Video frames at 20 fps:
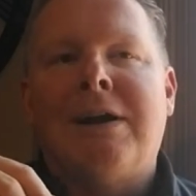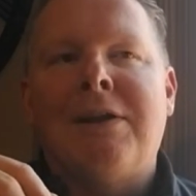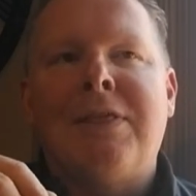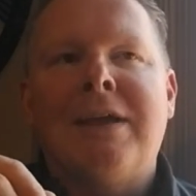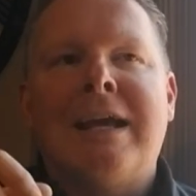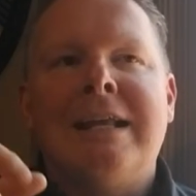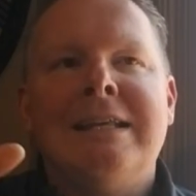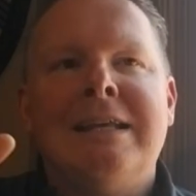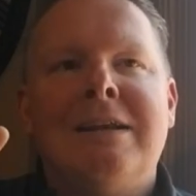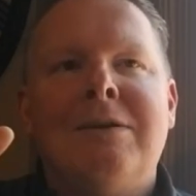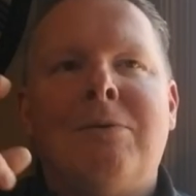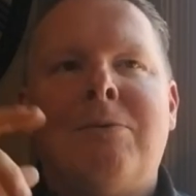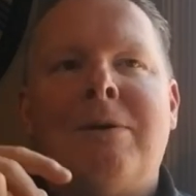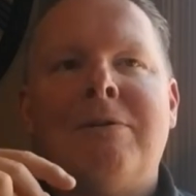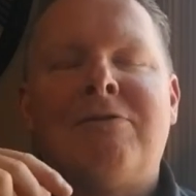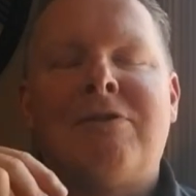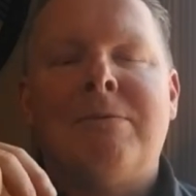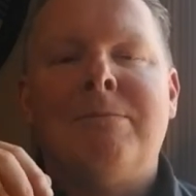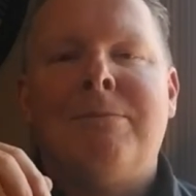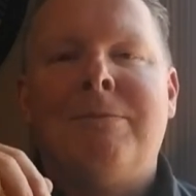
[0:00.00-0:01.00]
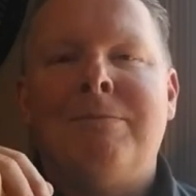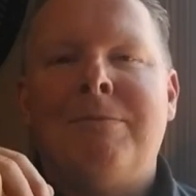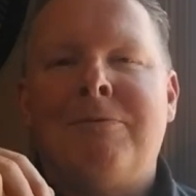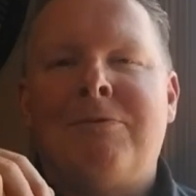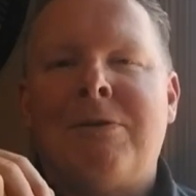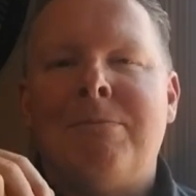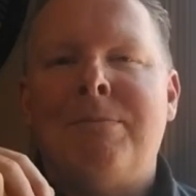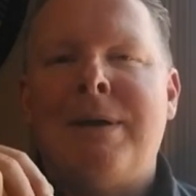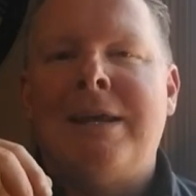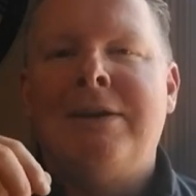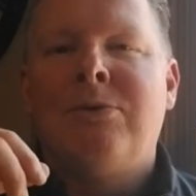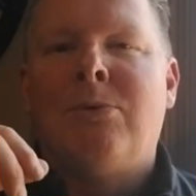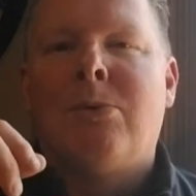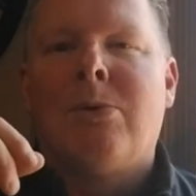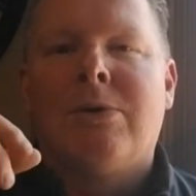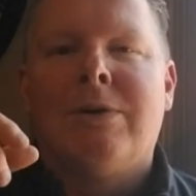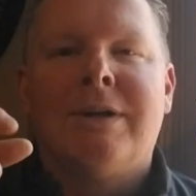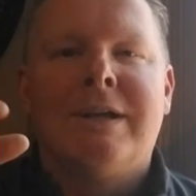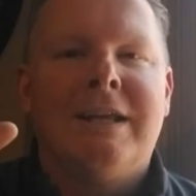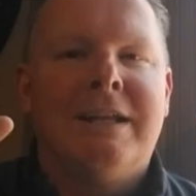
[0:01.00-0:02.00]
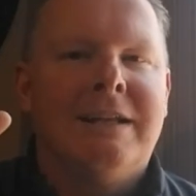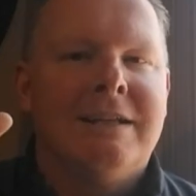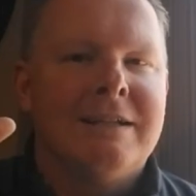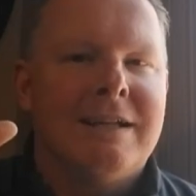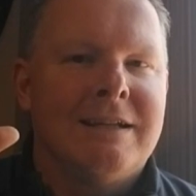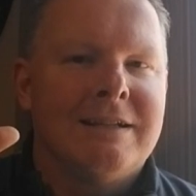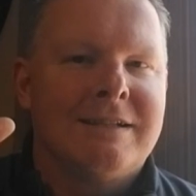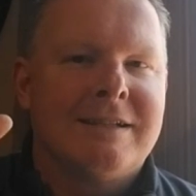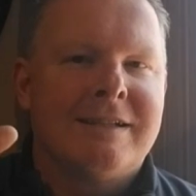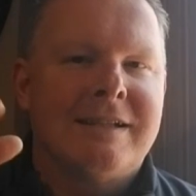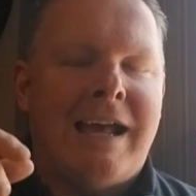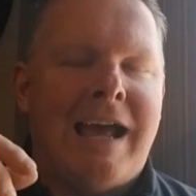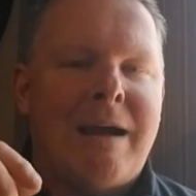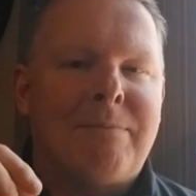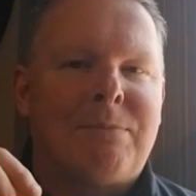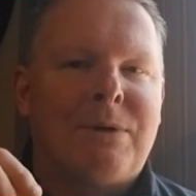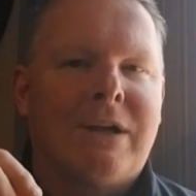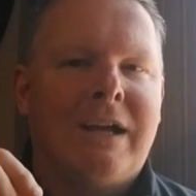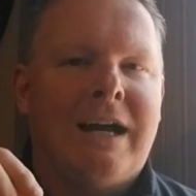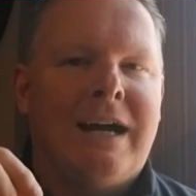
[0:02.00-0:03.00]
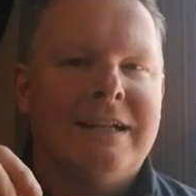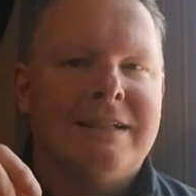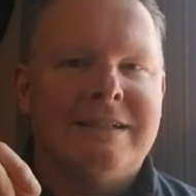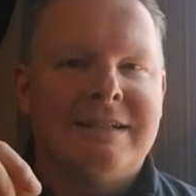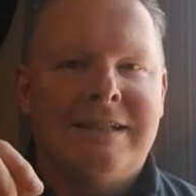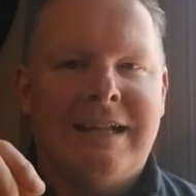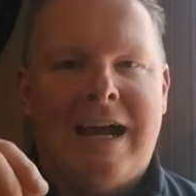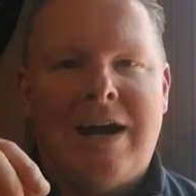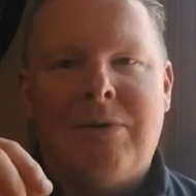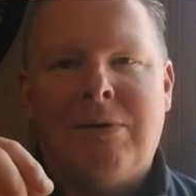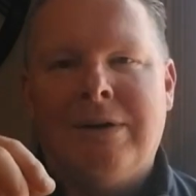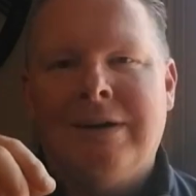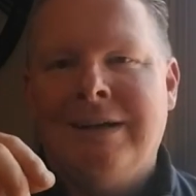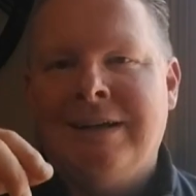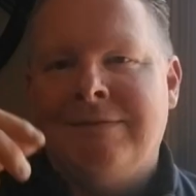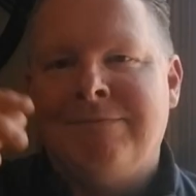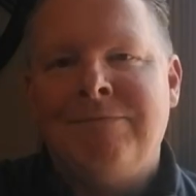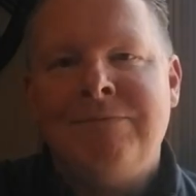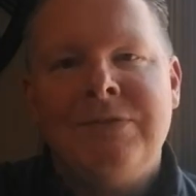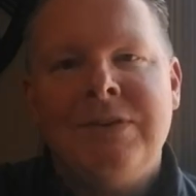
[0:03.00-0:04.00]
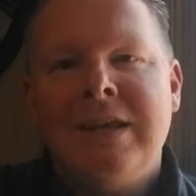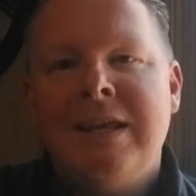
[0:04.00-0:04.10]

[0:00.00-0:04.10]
I think I did a one from from Bend, Oregon, a, a apricot sour and